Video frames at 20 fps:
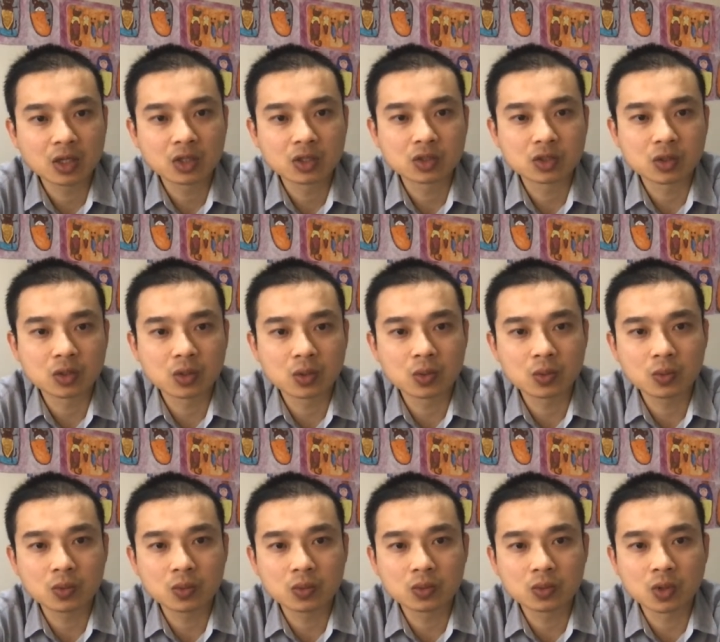So
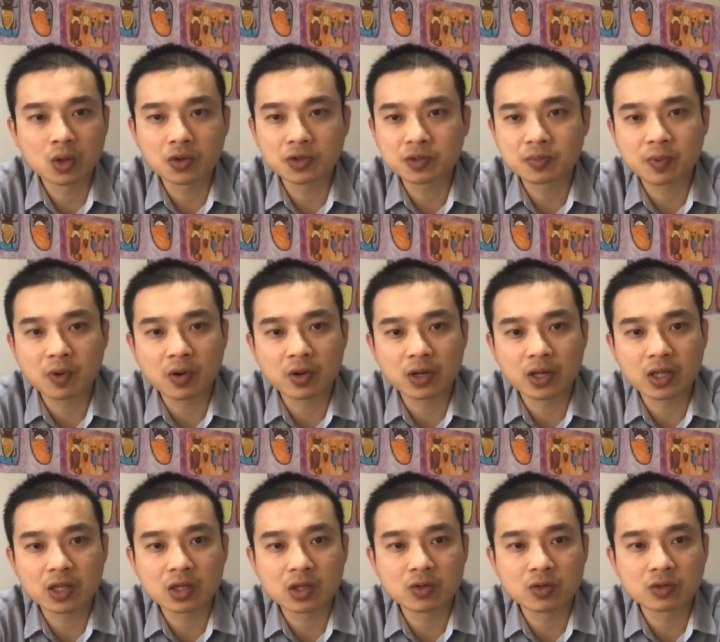those points that
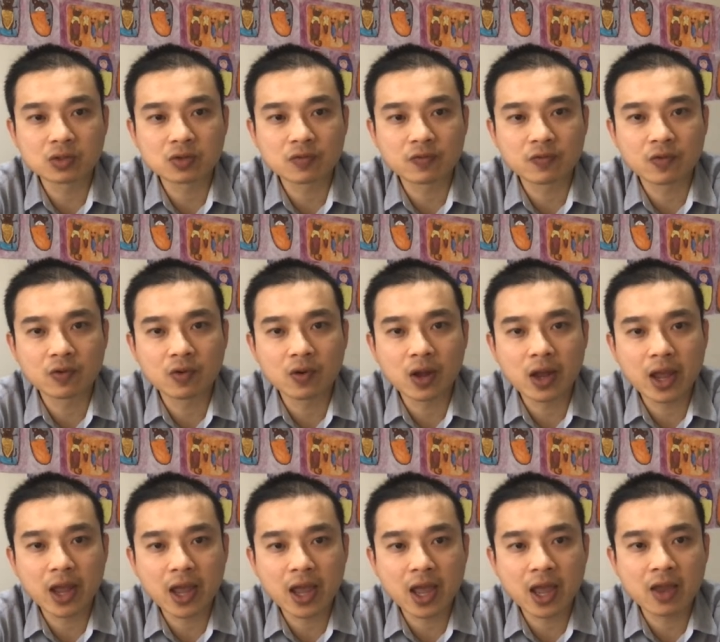you use it for
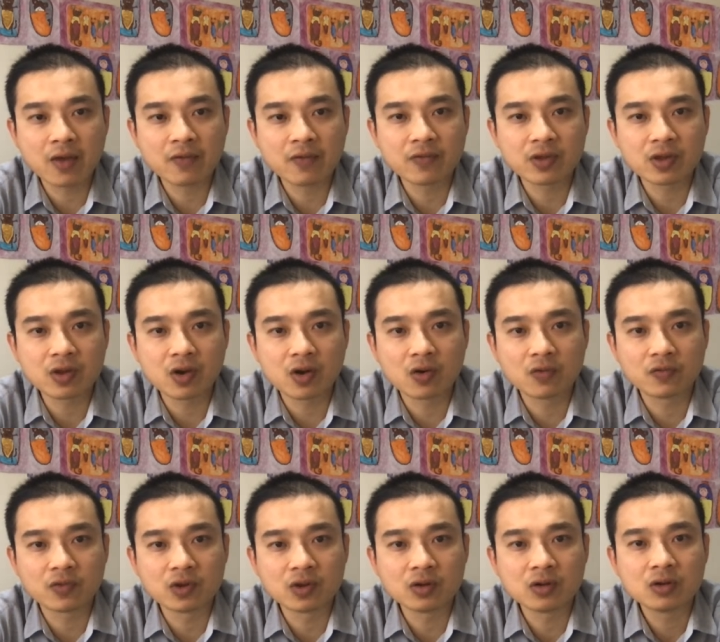every
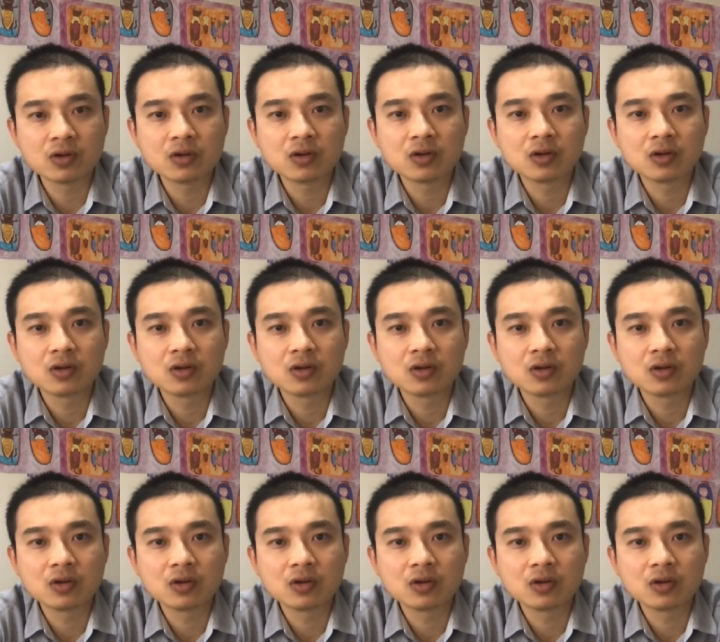of the